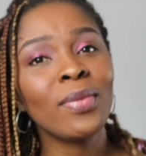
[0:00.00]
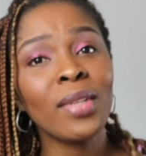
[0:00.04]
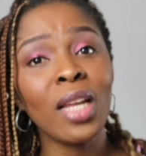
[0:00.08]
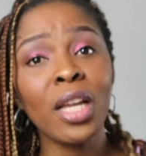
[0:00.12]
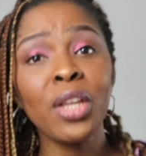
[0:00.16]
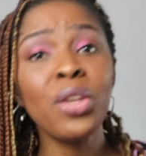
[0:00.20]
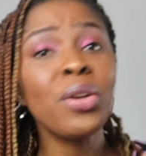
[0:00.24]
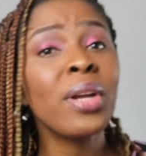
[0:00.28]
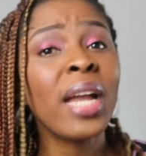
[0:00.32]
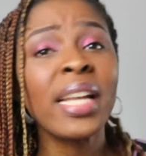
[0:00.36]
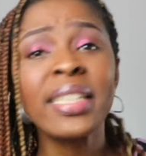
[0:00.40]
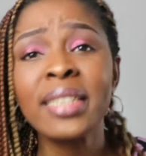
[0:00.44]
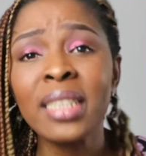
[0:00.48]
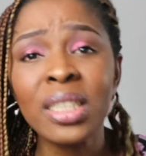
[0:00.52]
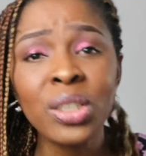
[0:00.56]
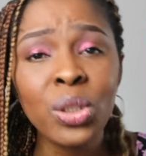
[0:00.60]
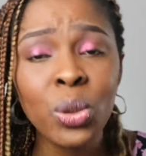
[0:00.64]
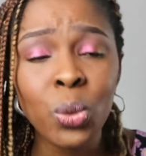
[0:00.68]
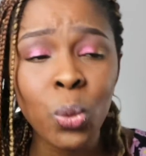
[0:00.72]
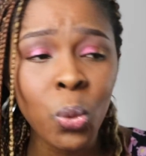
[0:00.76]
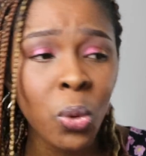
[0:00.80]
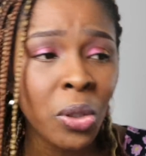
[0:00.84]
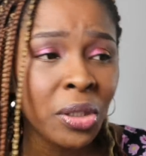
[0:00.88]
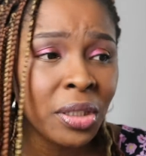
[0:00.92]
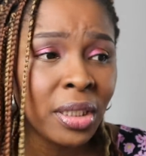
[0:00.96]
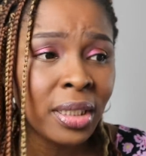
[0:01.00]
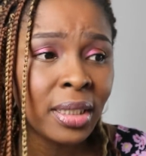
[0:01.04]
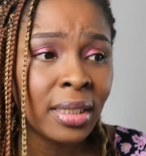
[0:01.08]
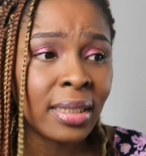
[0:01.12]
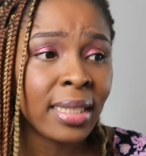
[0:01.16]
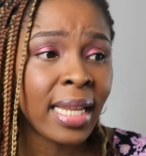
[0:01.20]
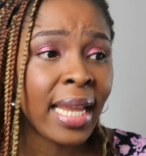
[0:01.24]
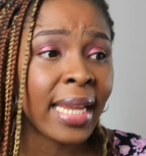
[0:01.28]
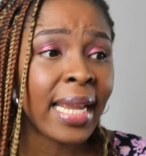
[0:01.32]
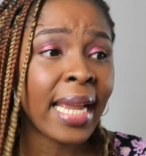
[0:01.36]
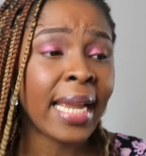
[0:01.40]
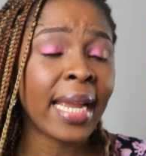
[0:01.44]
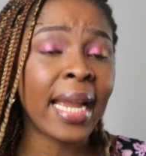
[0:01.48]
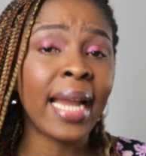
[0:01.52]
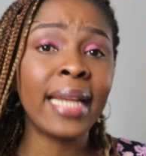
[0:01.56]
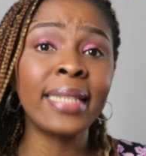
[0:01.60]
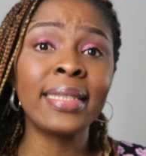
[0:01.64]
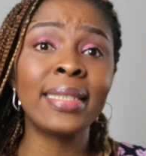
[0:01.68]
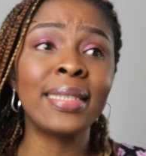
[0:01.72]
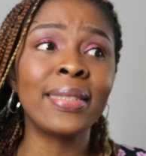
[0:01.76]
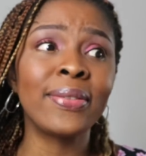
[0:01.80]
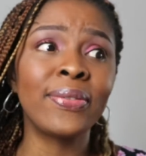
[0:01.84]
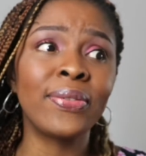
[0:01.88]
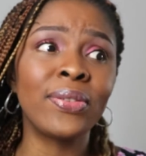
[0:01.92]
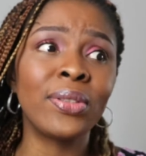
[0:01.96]
you guys need to watch it. Like, I
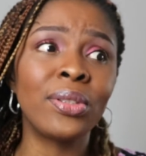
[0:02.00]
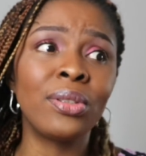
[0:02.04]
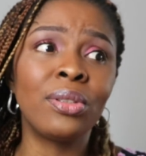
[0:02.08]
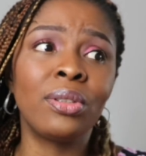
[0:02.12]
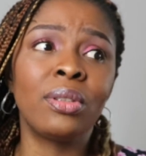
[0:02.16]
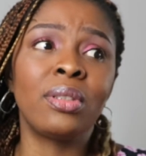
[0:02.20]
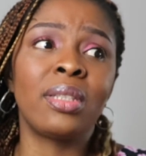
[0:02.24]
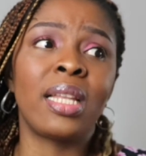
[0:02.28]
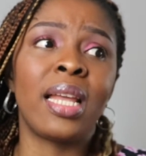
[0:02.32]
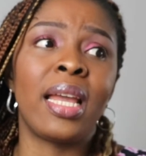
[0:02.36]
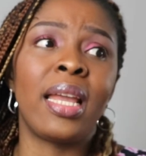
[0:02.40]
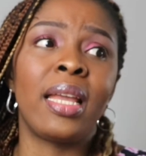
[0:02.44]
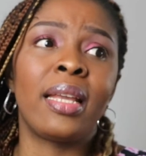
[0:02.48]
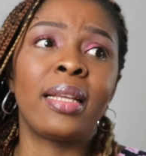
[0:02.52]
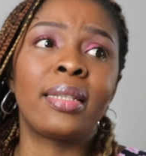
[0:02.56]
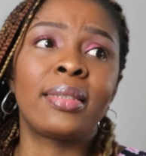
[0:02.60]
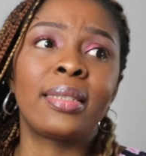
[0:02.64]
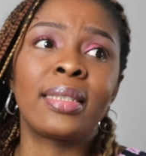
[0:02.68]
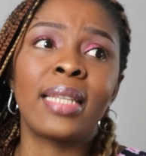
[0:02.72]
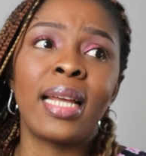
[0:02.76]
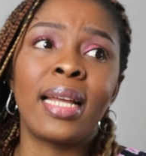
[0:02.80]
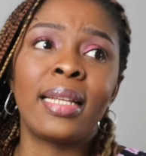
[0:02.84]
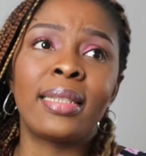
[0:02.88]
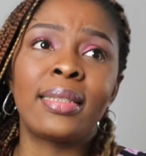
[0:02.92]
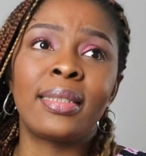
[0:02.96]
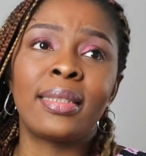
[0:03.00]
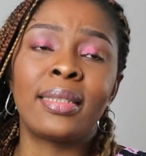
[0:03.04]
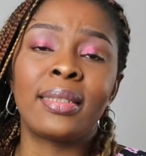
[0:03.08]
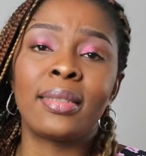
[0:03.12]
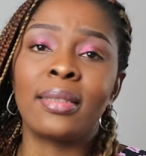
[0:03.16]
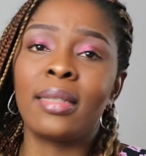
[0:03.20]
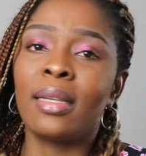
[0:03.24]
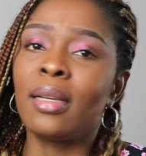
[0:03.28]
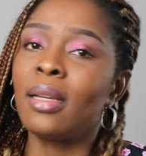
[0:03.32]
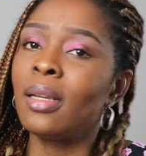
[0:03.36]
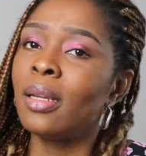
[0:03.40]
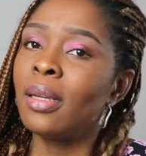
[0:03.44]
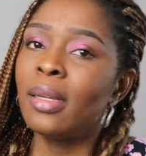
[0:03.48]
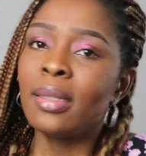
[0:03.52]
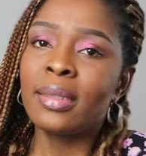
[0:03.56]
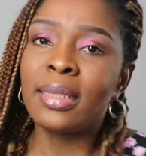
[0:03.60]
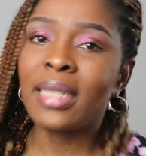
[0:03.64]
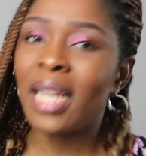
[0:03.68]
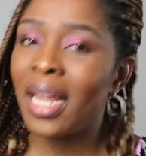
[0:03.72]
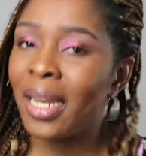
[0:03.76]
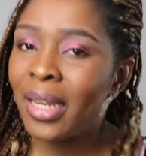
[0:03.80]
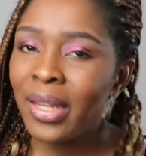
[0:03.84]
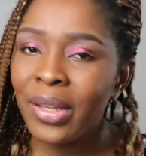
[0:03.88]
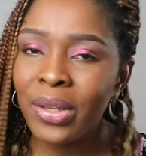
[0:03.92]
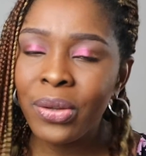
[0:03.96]
can't even like start
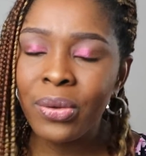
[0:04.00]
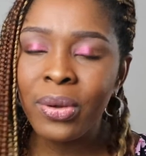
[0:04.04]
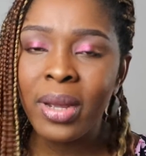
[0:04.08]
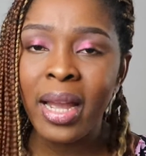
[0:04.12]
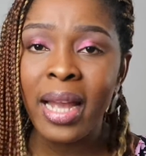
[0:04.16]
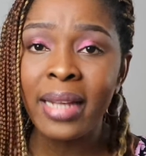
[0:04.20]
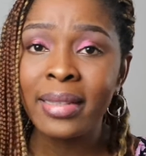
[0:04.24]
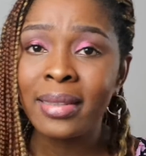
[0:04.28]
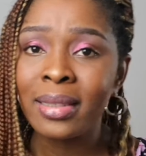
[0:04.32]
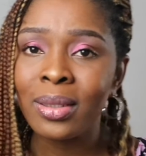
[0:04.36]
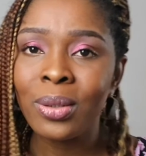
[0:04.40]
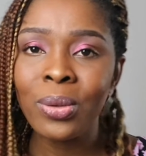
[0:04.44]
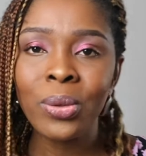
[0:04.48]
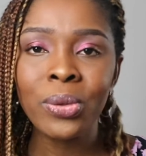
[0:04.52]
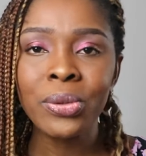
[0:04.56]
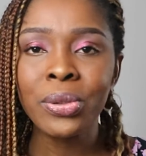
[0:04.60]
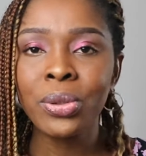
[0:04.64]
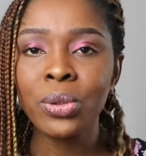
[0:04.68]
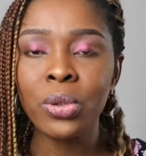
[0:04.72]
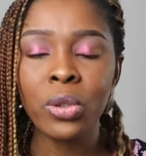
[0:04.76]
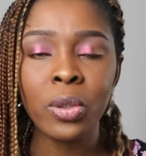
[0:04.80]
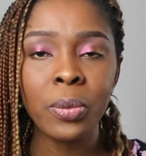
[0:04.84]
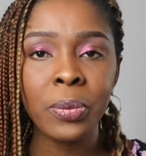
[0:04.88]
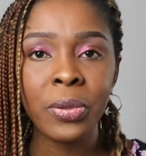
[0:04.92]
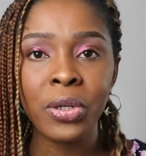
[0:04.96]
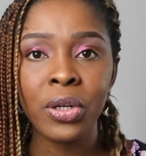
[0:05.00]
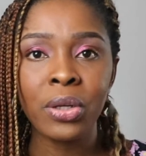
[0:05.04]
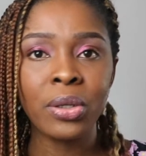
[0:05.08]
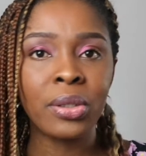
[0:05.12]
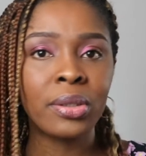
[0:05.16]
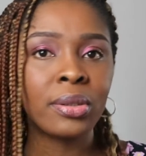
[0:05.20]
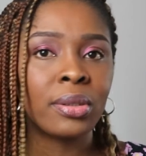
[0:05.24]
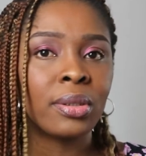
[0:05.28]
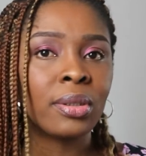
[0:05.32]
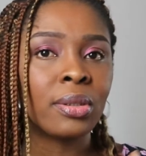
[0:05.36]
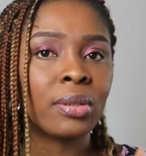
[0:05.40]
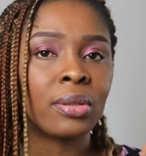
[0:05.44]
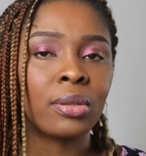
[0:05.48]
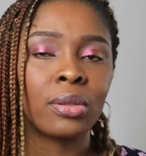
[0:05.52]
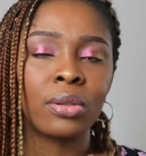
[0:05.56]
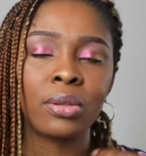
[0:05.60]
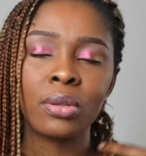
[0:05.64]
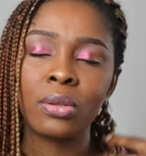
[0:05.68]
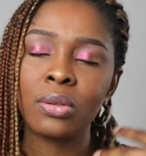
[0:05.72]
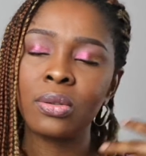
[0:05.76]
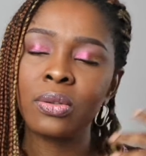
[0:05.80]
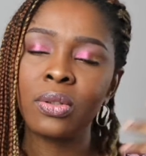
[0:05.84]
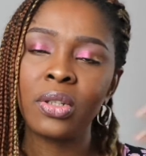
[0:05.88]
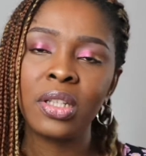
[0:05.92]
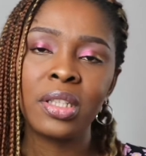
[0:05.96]
telling you guys the whole story because
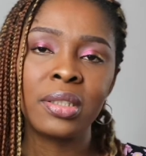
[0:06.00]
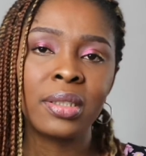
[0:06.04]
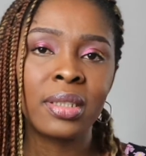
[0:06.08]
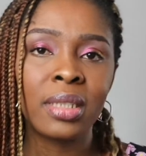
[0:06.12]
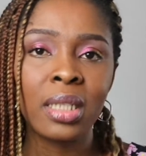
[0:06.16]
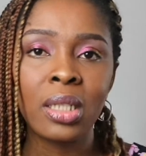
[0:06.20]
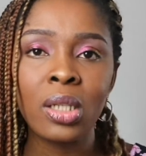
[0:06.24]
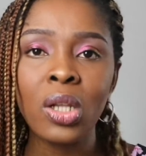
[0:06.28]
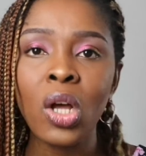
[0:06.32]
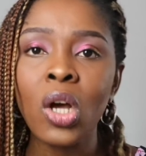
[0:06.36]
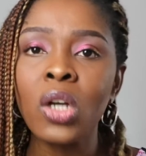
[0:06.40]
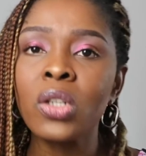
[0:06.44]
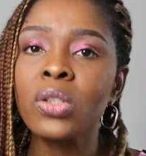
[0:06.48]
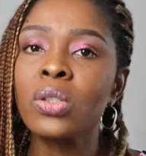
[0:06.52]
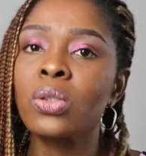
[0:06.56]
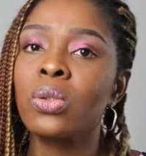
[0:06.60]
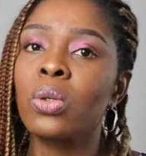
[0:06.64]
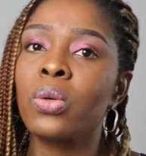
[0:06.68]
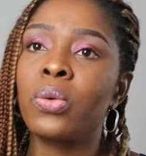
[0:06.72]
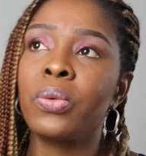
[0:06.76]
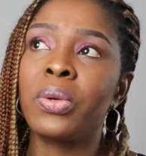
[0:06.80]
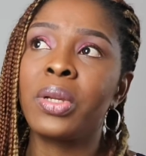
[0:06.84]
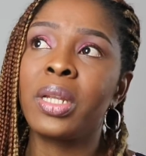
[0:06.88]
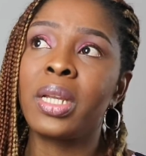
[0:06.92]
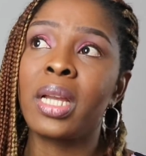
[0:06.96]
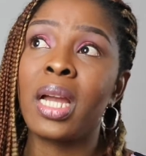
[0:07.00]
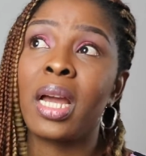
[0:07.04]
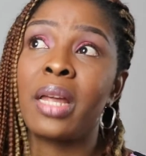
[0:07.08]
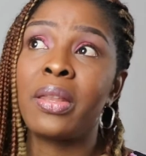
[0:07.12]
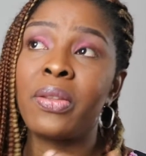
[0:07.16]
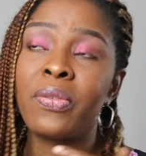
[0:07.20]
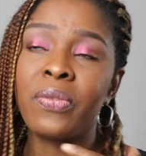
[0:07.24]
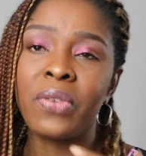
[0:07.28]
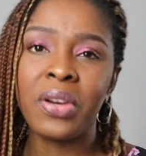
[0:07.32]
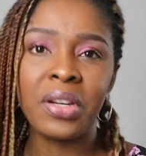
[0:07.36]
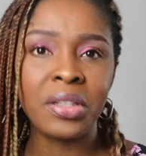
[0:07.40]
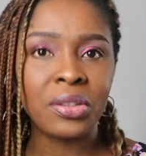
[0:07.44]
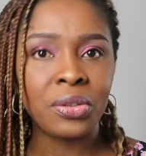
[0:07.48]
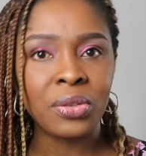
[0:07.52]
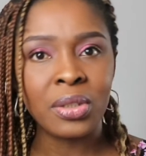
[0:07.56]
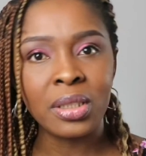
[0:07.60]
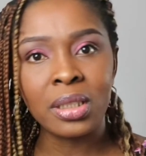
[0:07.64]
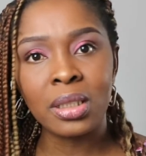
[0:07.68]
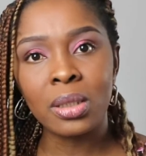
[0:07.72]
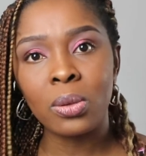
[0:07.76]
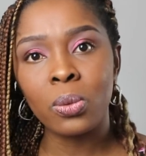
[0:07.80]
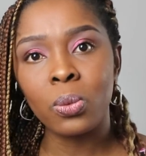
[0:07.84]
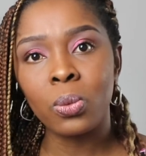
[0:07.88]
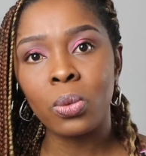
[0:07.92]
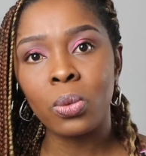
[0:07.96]
it's a long story and a very interesting